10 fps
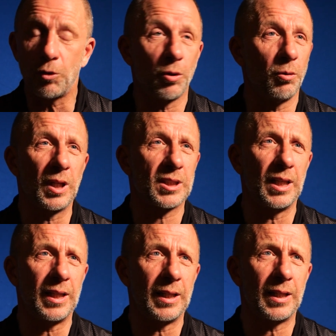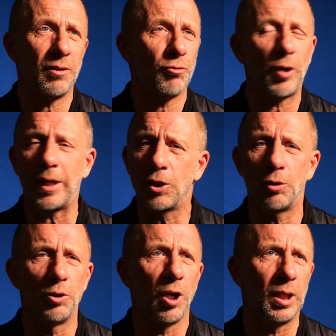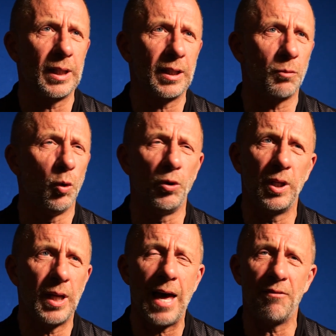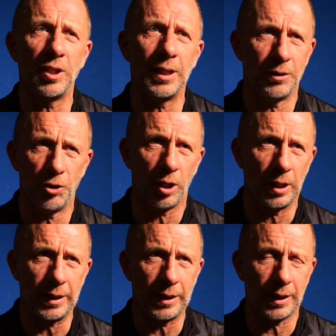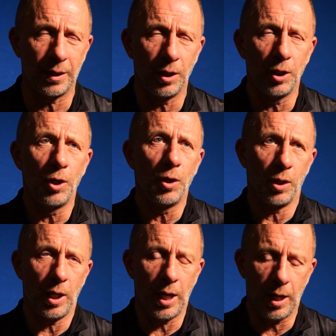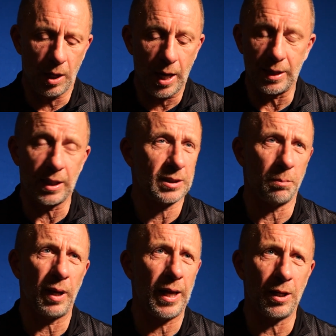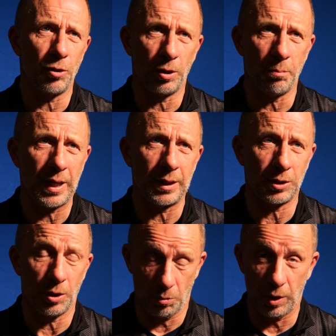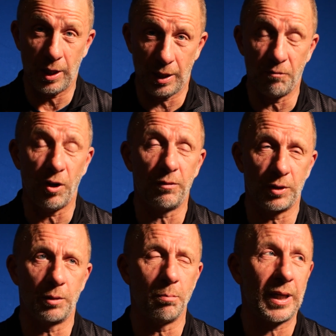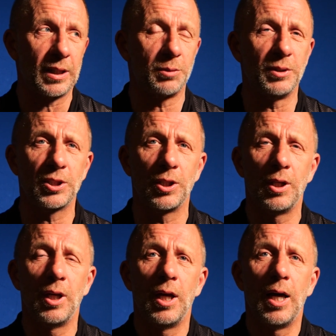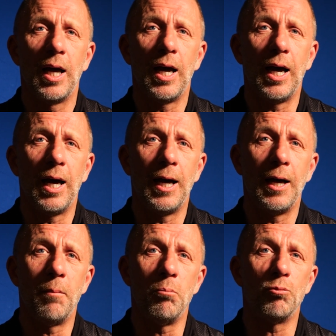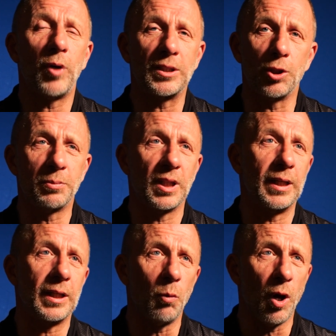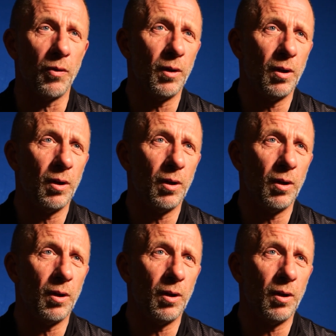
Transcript: through this league, right through non-league, won every non-league, either as a player or a man involved with management, right up to League One,